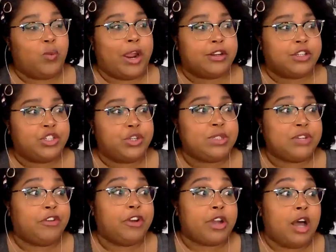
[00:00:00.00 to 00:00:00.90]
to wear two
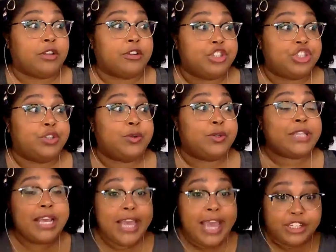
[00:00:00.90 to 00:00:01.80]
different color
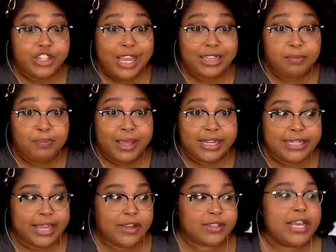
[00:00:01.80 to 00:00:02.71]
shoes, and she had the
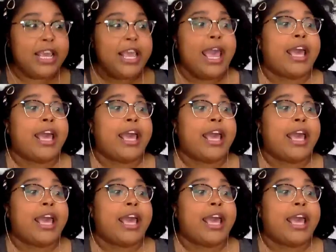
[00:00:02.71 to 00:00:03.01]
pigtails,